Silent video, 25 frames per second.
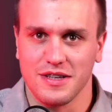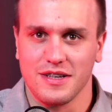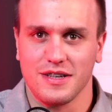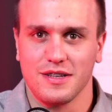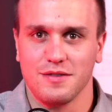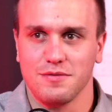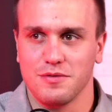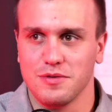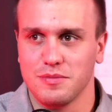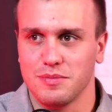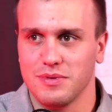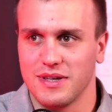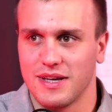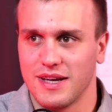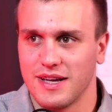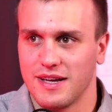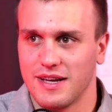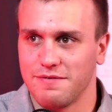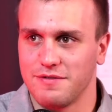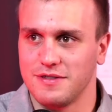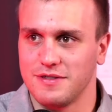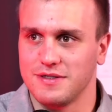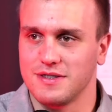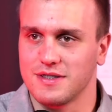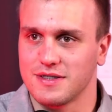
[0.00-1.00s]
it would be
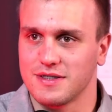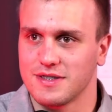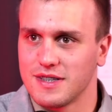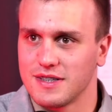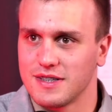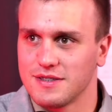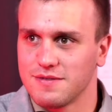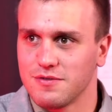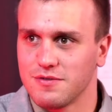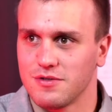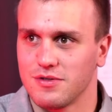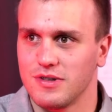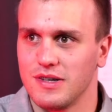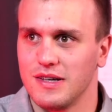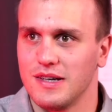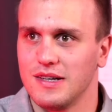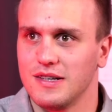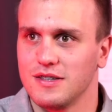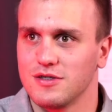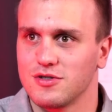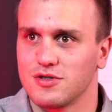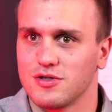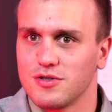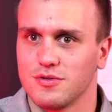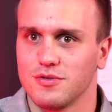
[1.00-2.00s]
half as successful.
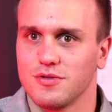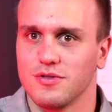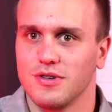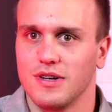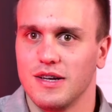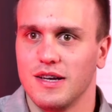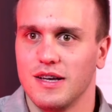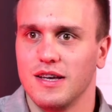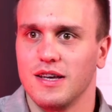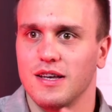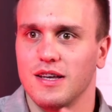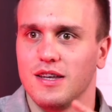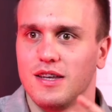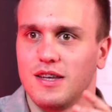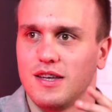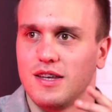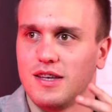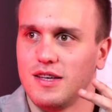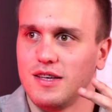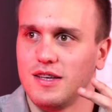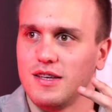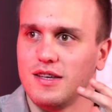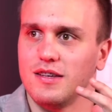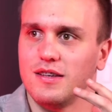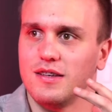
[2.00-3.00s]
So
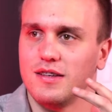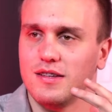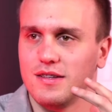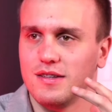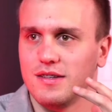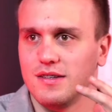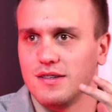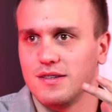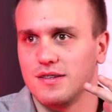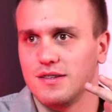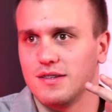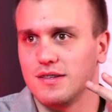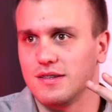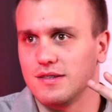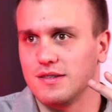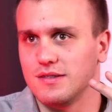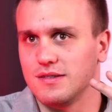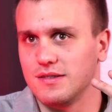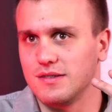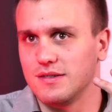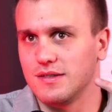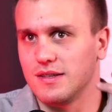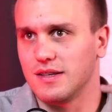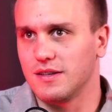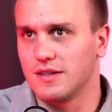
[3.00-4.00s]
he
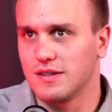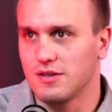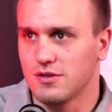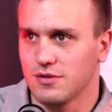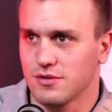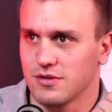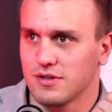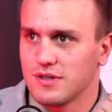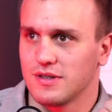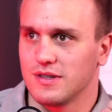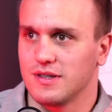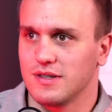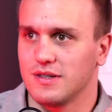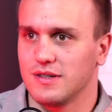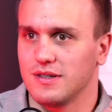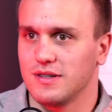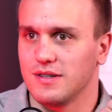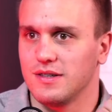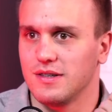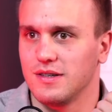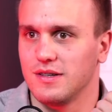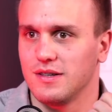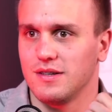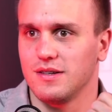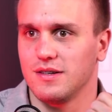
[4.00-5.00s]
took the
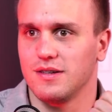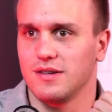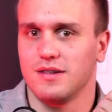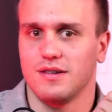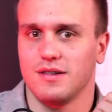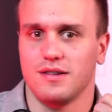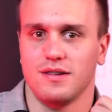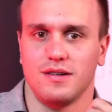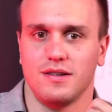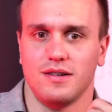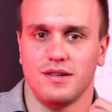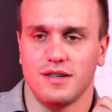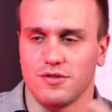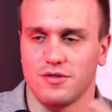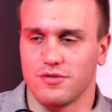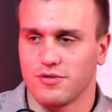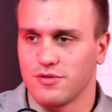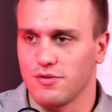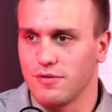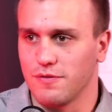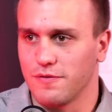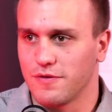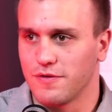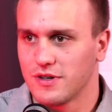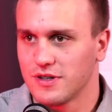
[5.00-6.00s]
lead
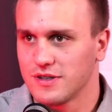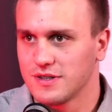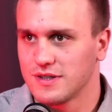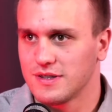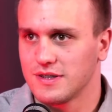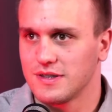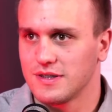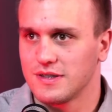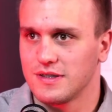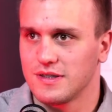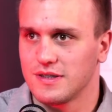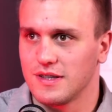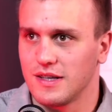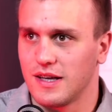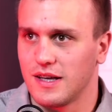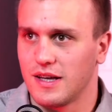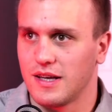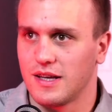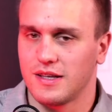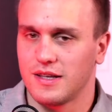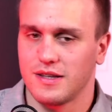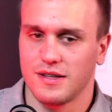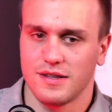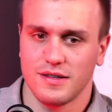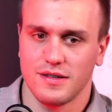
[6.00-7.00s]
role first,
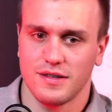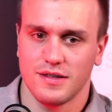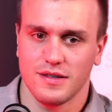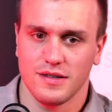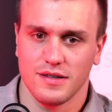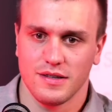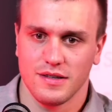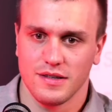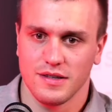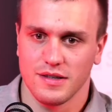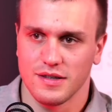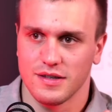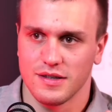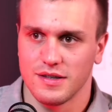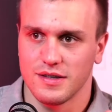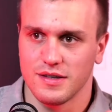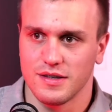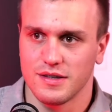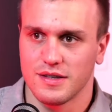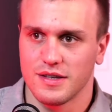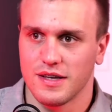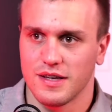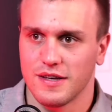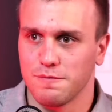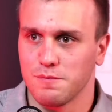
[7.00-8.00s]
and
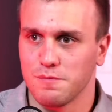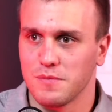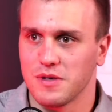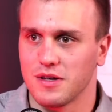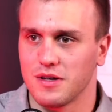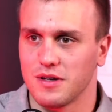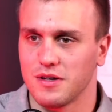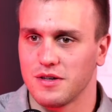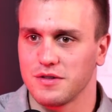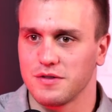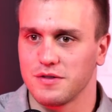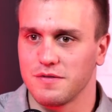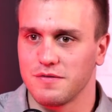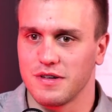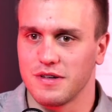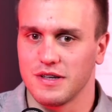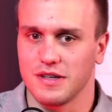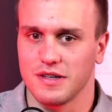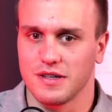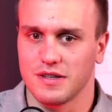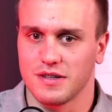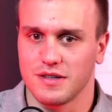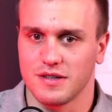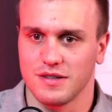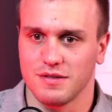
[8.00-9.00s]
it gave me a lot of
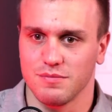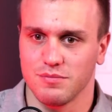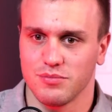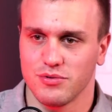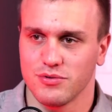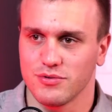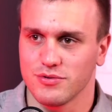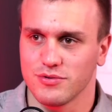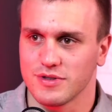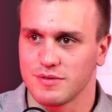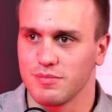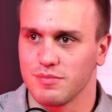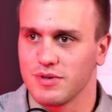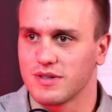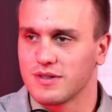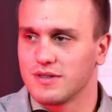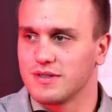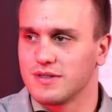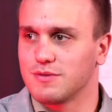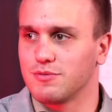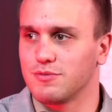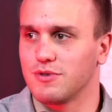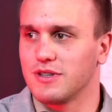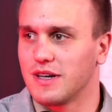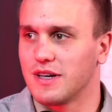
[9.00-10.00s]
like boost,
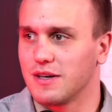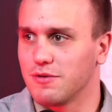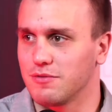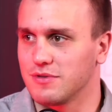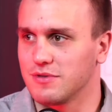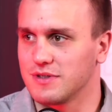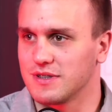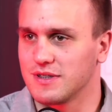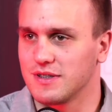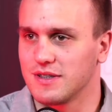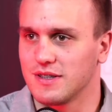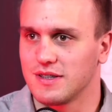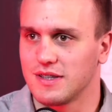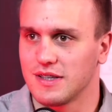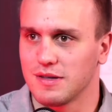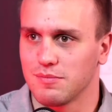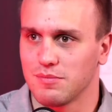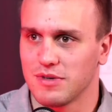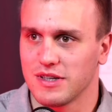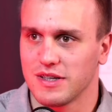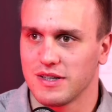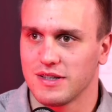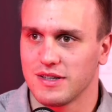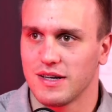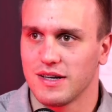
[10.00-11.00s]
because when I was the team
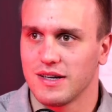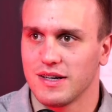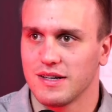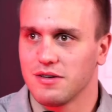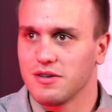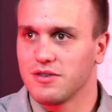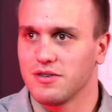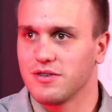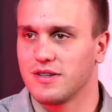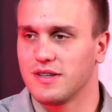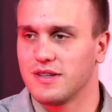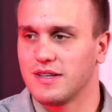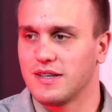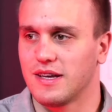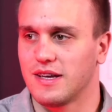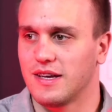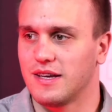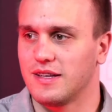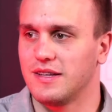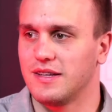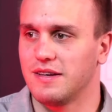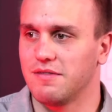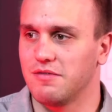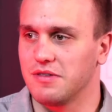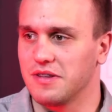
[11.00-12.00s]
lead, I already
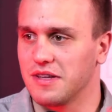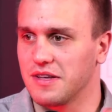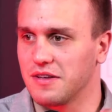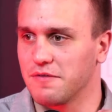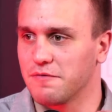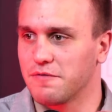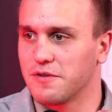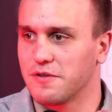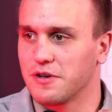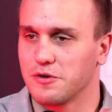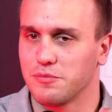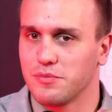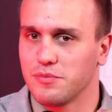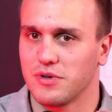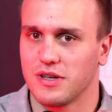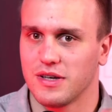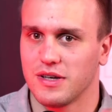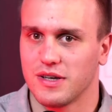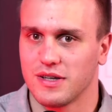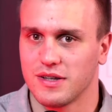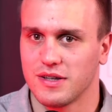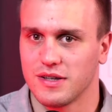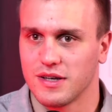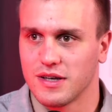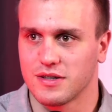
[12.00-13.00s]
had everything in front of me,
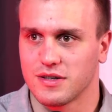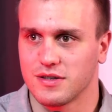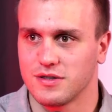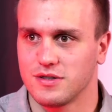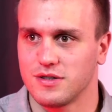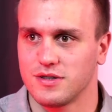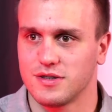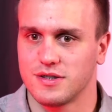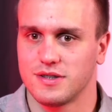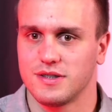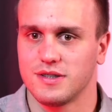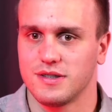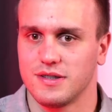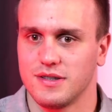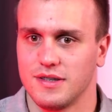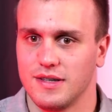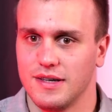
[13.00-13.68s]
and I could just